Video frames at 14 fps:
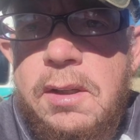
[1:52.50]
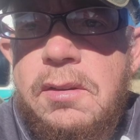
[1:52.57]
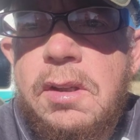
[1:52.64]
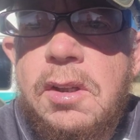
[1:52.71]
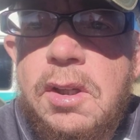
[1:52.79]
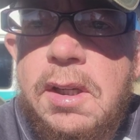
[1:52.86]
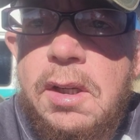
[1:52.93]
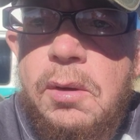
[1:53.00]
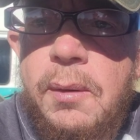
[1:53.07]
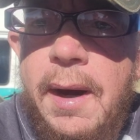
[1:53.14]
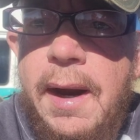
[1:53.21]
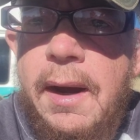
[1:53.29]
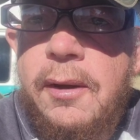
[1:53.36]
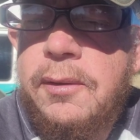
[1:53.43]
I got to looking
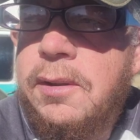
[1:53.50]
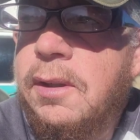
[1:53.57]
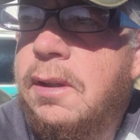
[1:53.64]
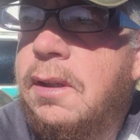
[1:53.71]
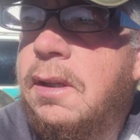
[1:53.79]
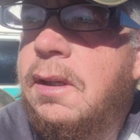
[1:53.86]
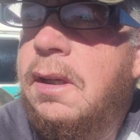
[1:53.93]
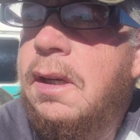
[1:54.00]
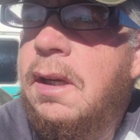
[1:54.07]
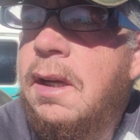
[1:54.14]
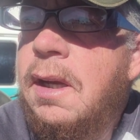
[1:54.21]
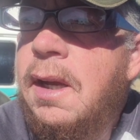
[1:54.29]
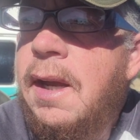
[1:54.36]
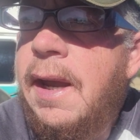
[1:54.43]
around,
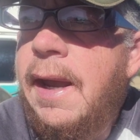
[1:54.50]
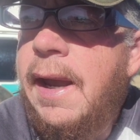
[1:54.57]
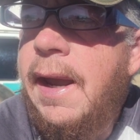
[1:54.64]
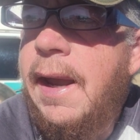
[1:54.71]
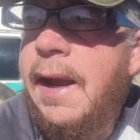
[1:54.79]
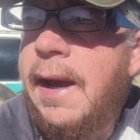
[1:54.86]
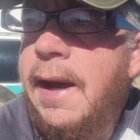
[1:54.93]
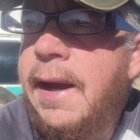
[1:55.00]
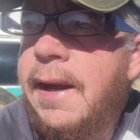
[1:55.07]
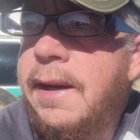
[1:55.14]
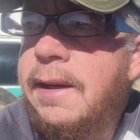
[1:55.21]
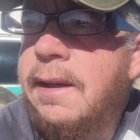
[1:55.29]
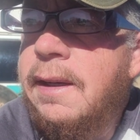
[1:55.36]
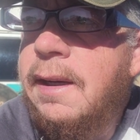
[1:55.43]

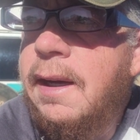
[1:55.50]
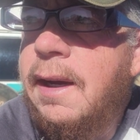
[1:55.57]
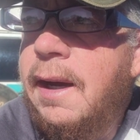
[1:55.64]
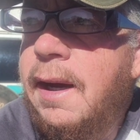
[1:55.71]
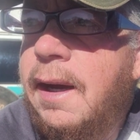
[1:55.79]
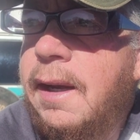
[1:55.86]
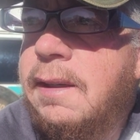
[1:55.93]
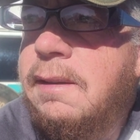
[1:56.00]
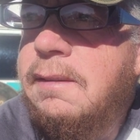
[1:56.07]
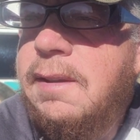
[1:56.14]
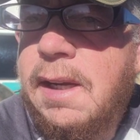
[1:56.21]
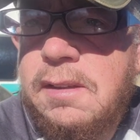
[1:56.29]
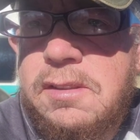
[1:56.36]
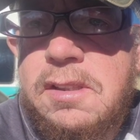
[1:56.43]
and I
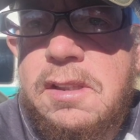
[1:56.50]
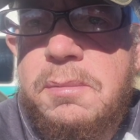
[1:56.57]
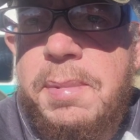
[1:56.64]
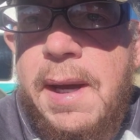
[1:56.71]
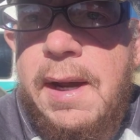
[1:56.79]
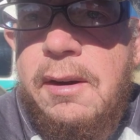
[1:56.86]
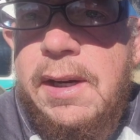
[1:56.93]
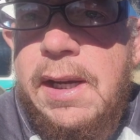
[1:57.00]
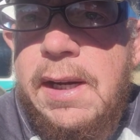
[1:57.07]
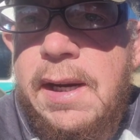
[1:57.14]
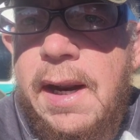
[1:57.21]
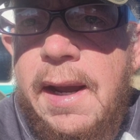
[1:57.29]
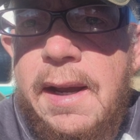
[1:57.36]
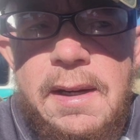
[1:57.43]
tested the battery
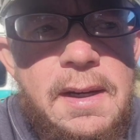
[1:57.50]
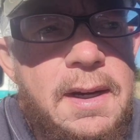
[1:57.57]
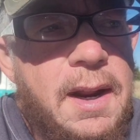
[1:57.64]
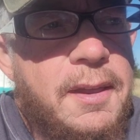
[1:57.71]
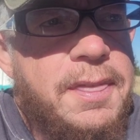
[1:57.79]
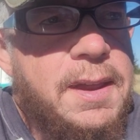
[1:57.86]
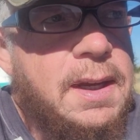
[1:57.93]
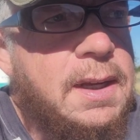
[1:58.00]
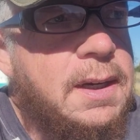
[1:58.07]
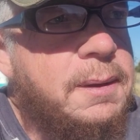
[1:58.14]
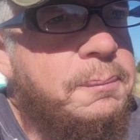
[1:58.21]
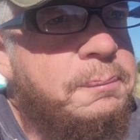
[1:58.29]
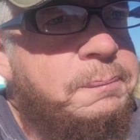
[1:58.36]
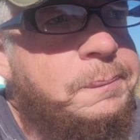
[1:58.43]
and it had nothing in
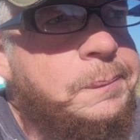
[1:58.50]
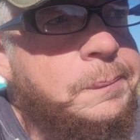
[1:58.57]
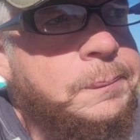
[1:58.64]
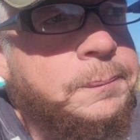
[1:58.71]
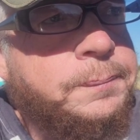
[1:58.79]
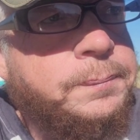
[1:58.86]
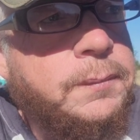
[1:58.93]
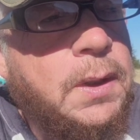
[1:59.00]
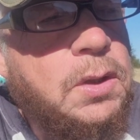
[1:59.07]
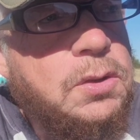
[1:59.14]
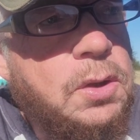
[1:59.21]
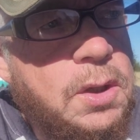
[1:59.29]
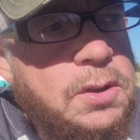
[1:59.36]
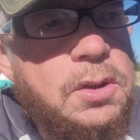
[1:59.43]
it.
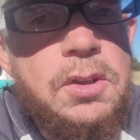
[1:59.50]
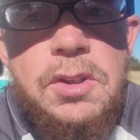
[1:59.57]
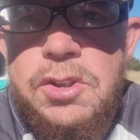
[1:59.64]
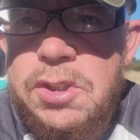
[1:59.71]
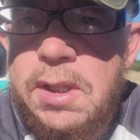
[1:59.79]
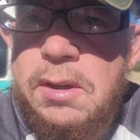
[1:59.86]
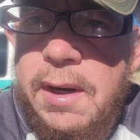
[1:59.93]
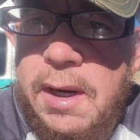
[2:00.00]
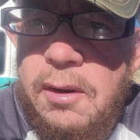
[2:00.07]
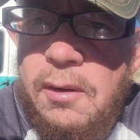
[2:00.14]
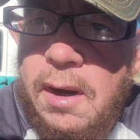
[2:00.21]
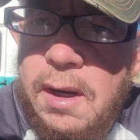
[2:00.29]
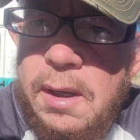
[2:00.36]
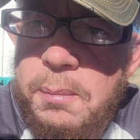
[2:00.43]
So I turned the generator
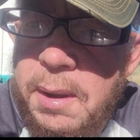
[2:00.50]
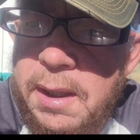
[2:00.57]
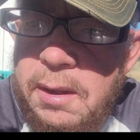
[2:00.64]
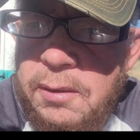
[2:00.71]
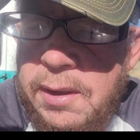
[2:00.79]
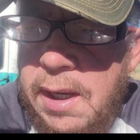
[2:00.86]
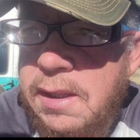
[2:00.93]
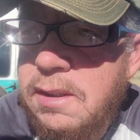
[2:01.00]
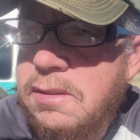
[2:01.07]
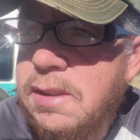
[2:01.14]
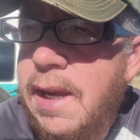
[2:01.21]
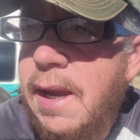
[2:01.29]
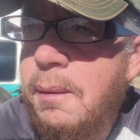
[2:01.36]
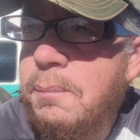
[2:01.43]
on. I'm like, okay, this
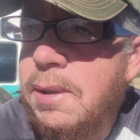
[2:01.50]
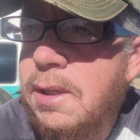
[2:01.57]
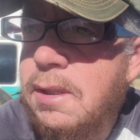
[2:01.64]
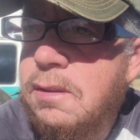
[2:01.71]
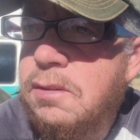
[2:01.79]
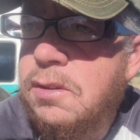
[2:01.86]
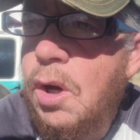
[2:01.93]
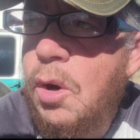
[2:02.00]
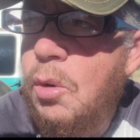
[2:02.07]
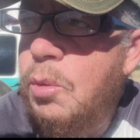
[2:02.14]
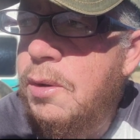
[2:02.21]
can't be so.